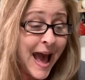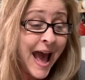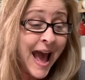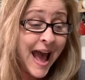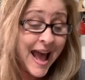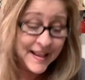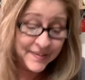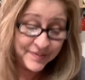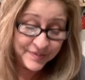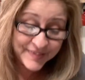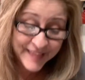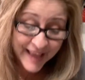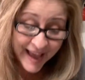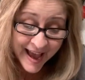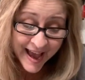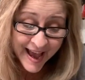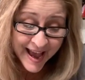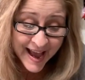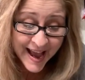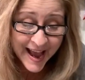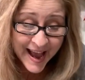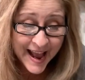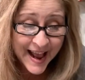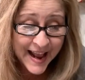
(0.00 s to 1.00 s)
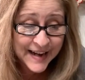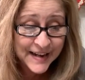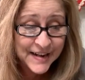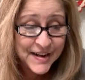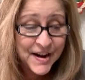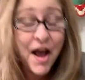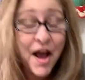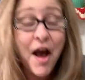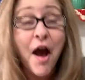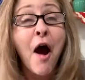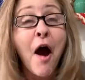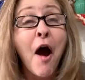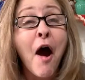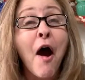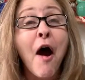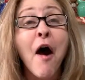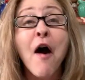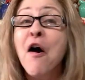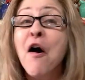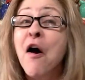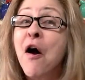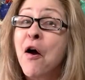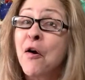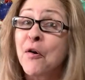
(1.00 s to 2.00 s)
And then
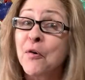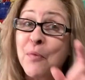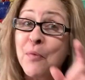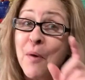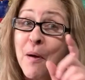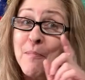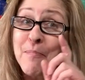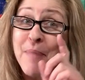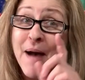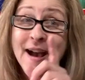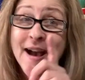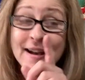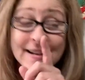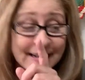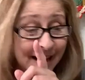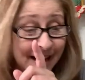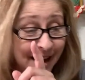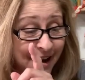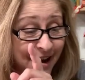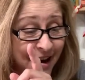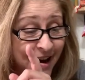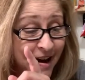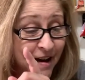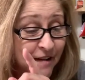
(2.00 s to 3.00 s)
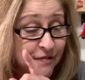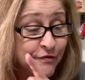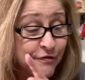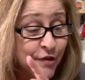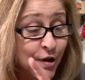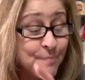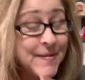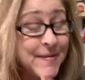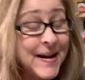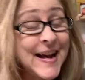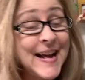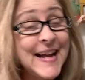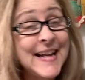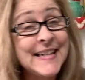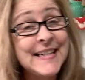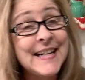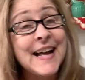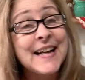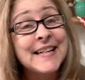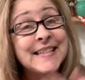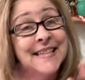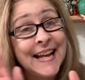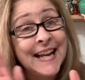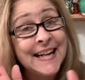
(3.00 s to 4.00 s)
Rebecca, for my
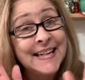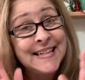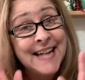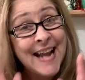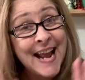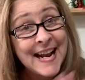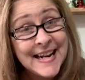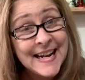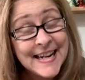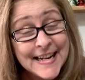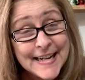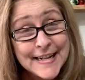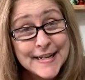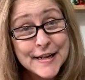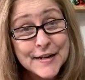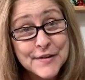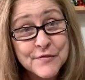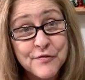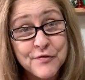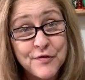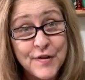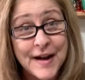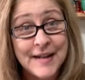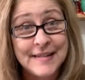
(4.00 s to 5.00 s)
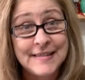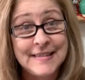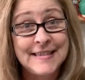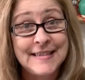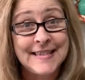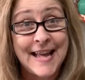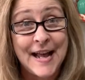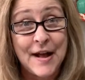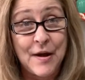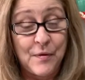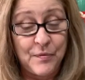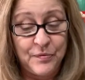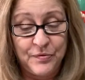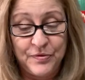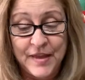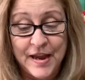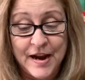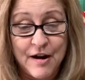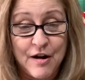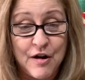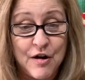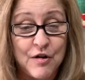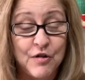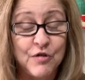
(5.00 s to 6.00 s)
Canadian friends out
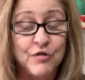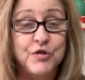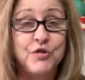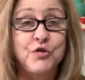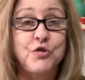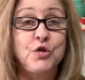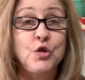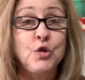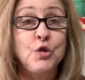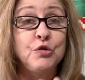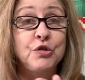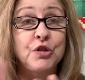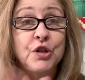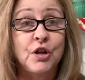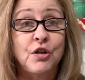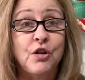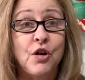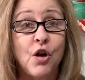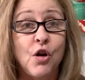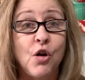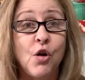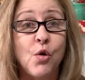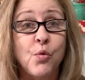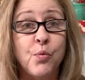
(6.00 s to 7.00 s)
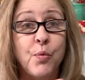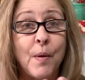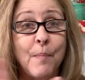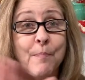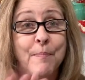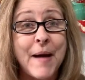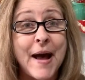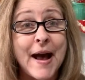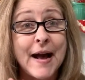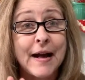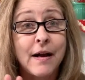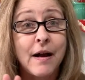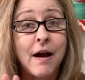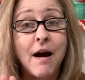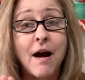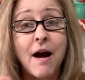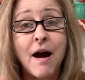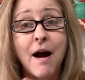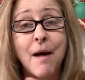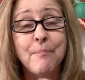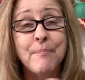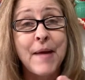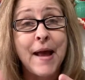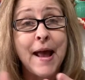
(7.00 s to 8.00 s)
there, Suzical,
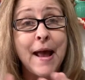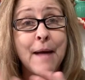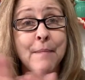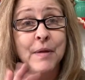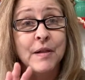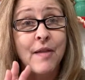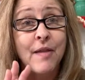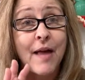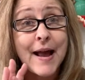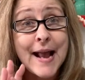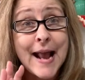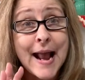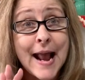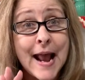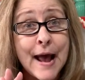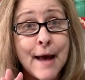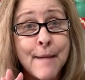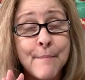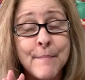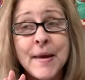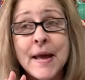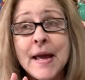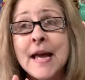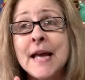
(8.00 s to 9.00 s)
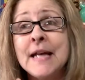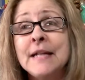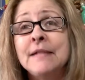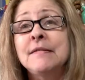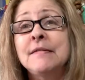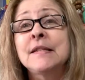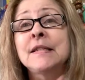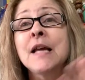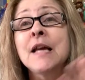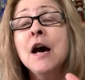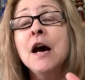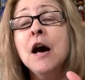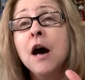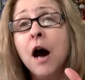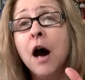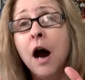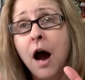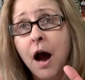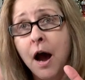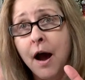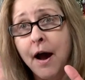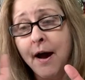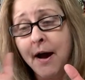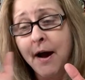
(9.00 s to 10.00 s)
Rebecca, Pamela Hammett,
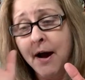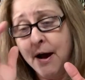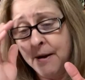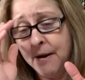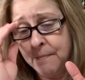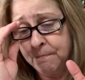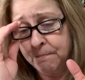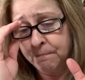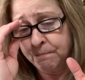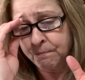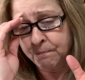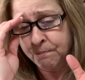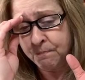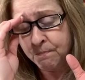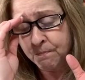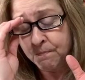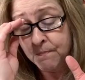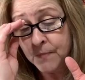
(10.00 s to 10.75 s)
um,